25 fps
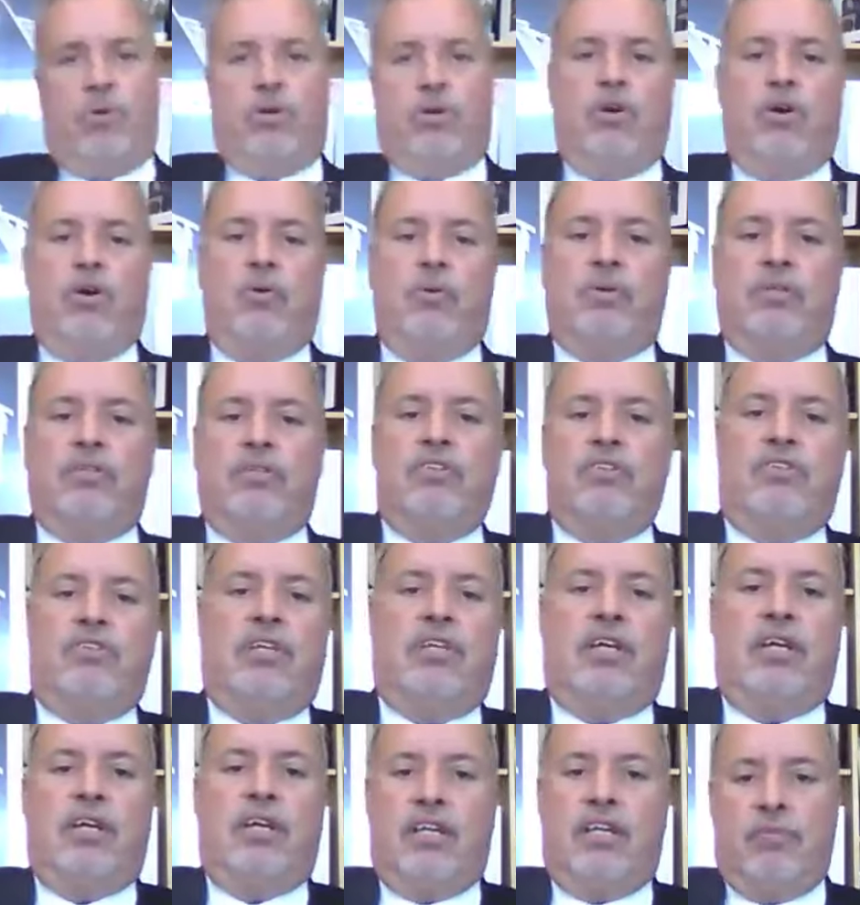we're going to
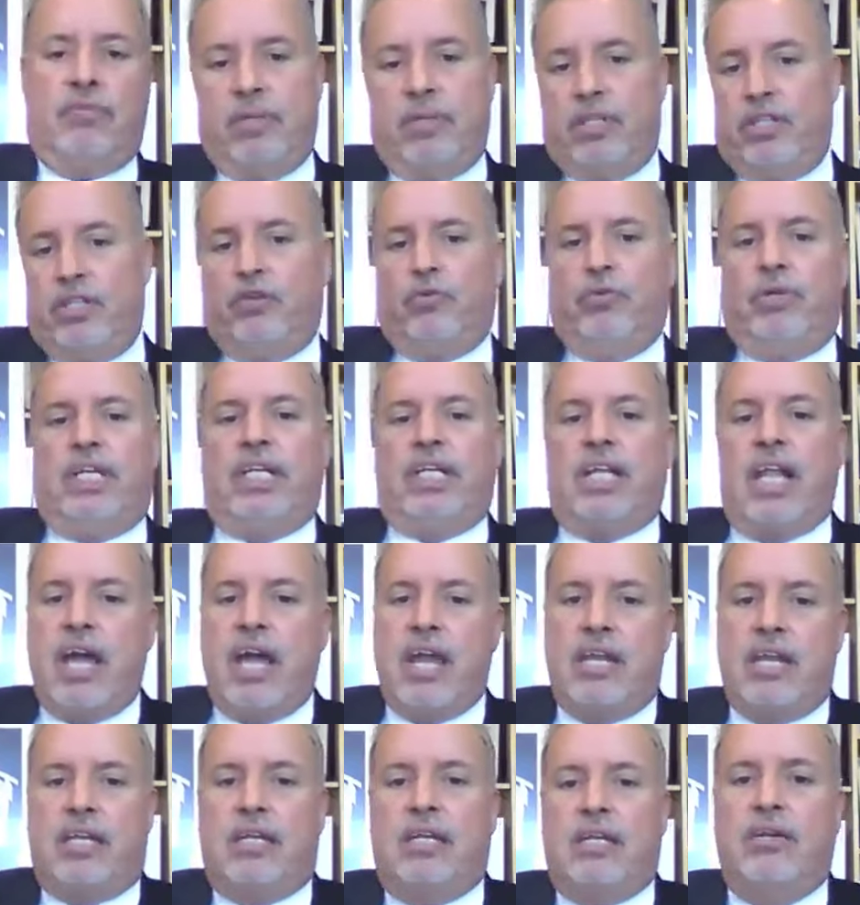say, give me the green
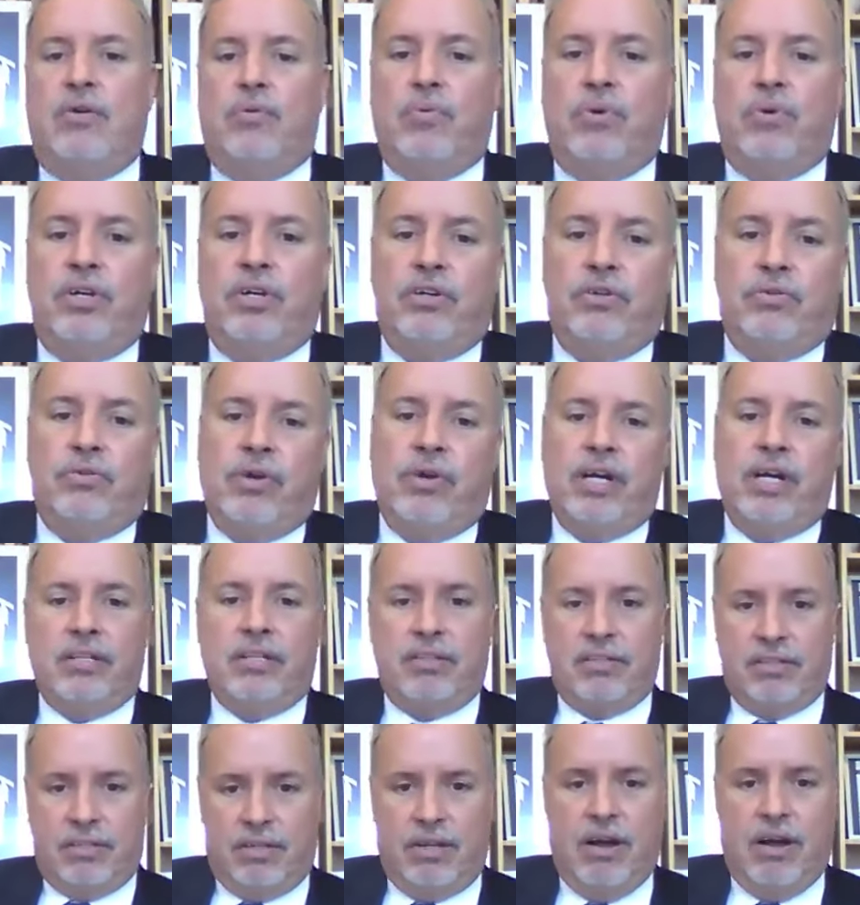light when you're ready
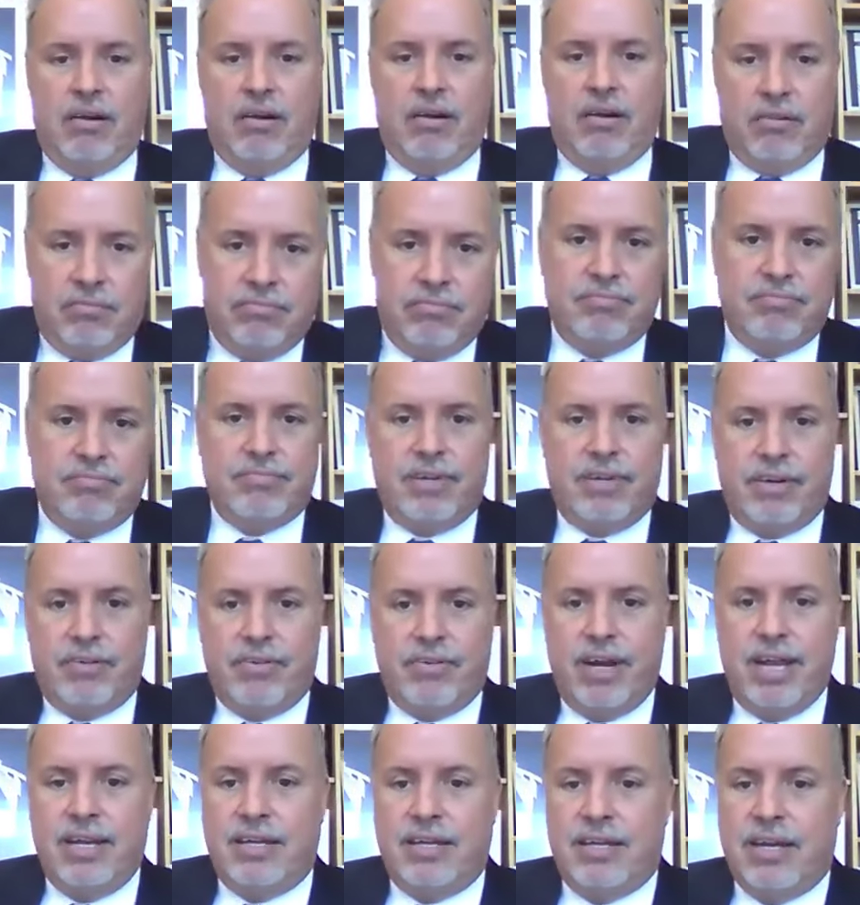to go. All
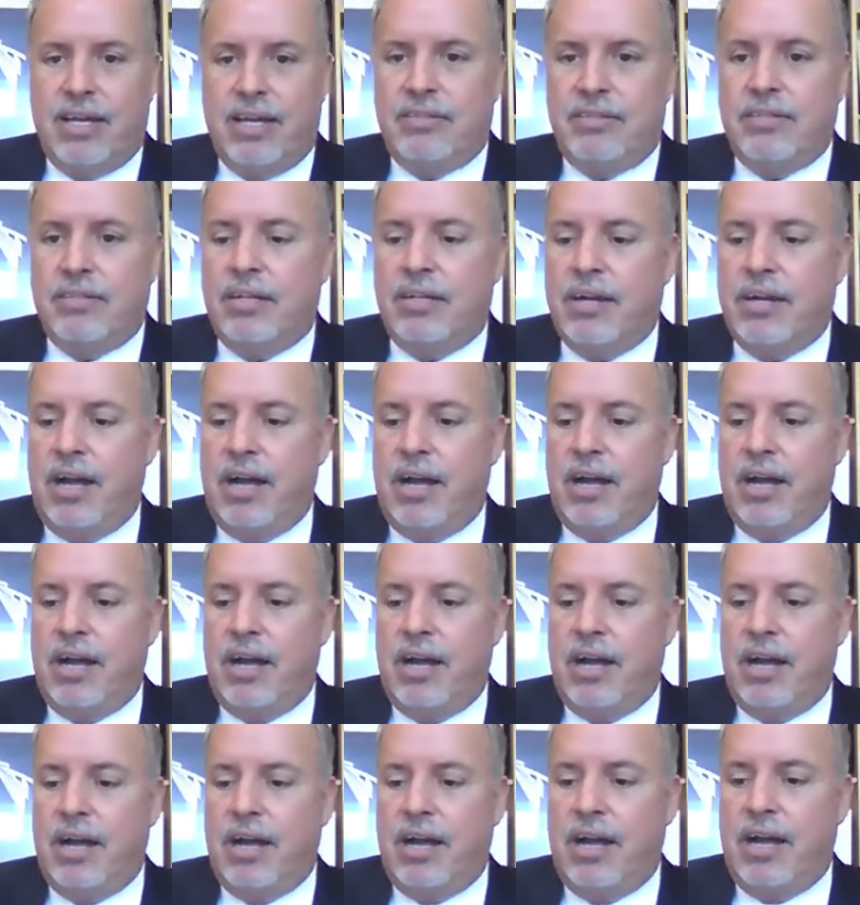right, nice and calm.
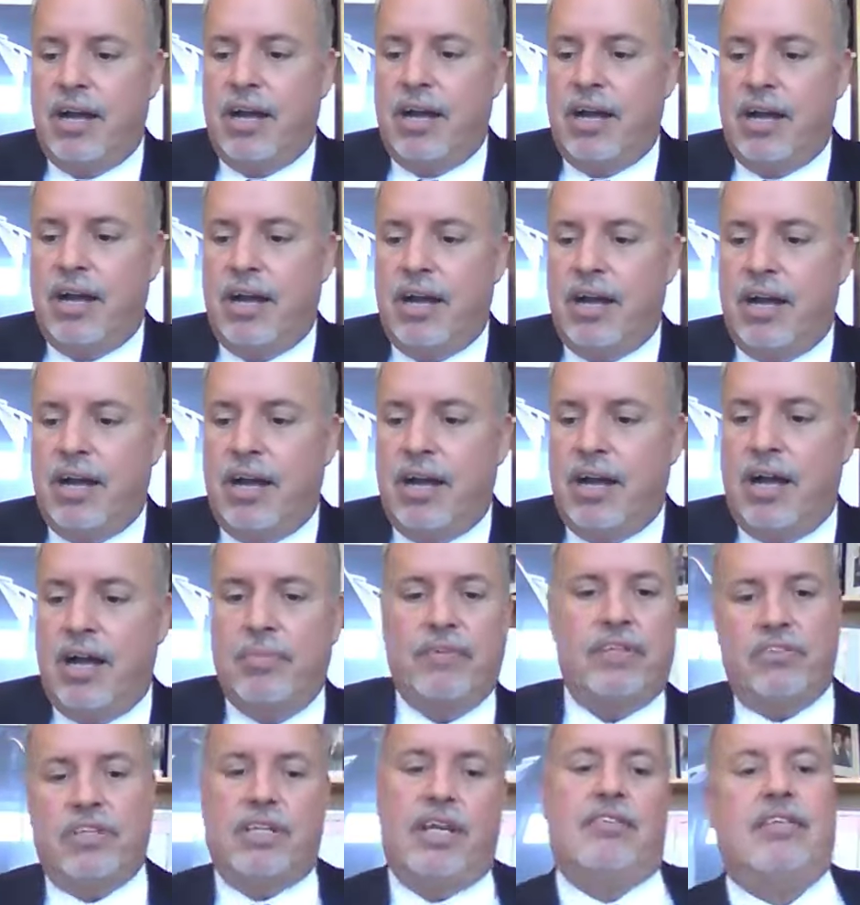Everything's going to get
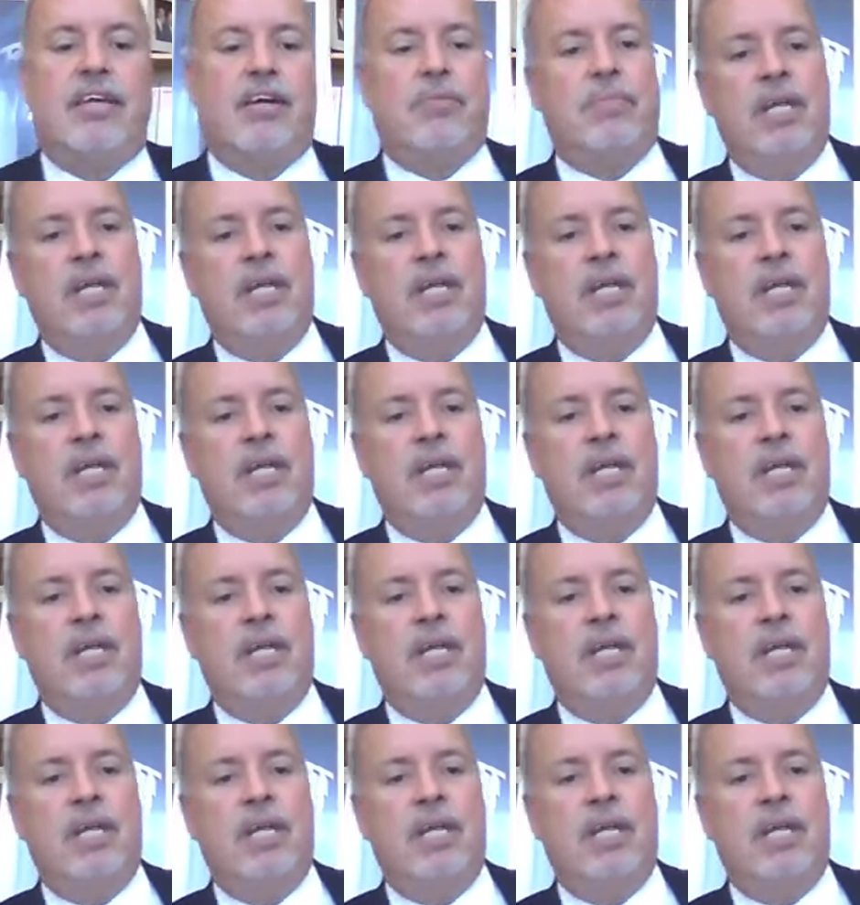set up.